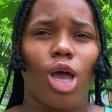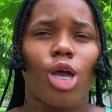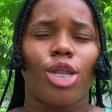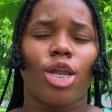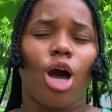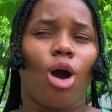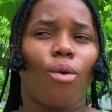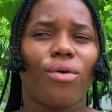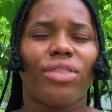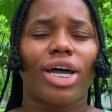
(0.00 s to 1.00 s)
Now,
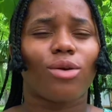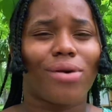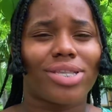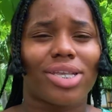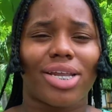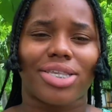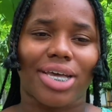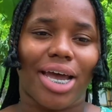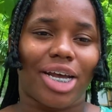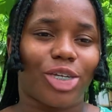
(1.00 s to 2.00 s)
that question is
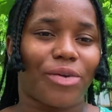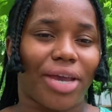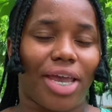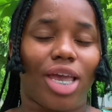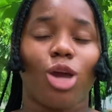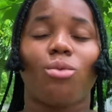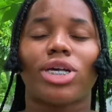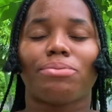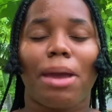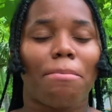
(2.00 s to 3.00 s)
kind of tricky. It was
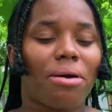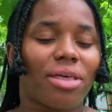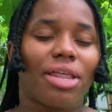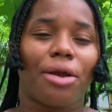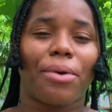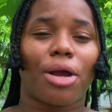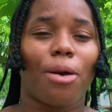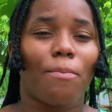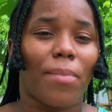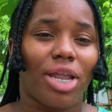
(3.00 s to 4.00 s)
my mother that
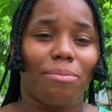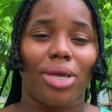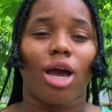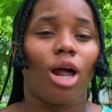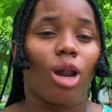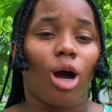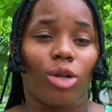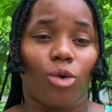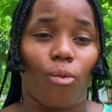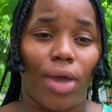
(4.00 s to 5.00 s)
recommended me along
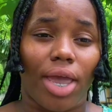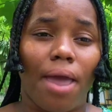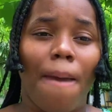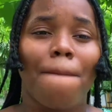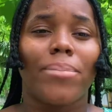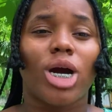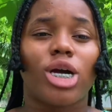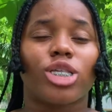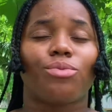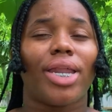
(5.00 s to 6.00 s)
the way,
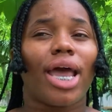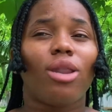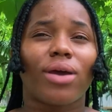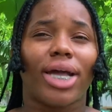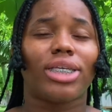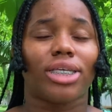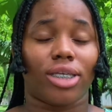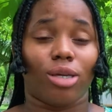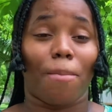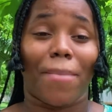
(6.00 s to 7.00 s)
because when I look at it,
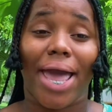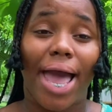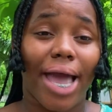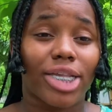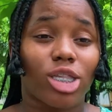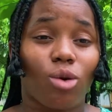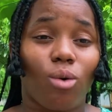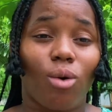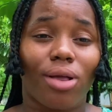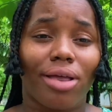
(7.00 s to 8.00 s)
my high
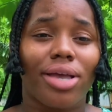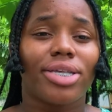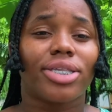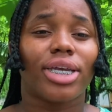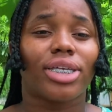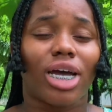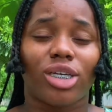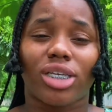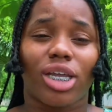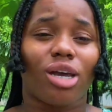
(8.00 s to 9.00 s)
school, St. Andrew
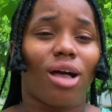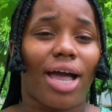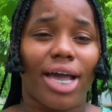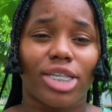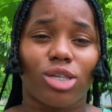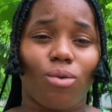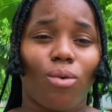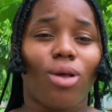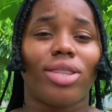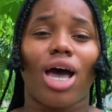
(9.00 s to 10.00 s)
Technical High
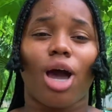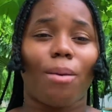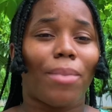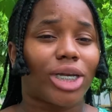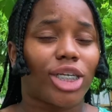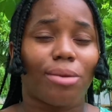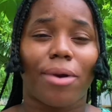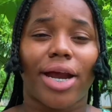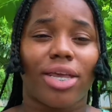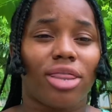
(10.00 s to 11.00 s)
School, now go bash them or
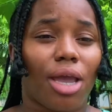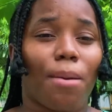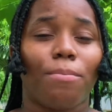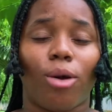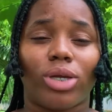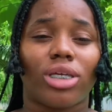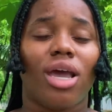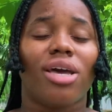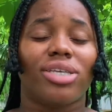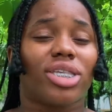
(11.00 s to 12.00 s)
anything, but
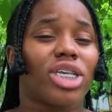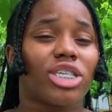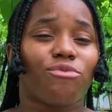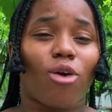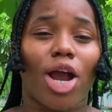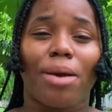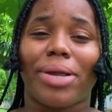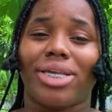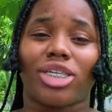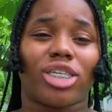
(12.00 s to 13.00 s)
the sixth form
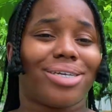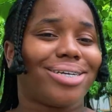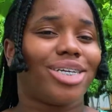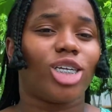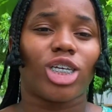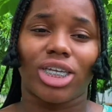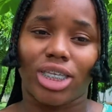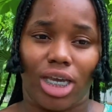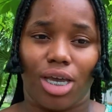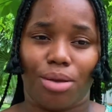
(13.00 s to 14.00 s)
is shitty.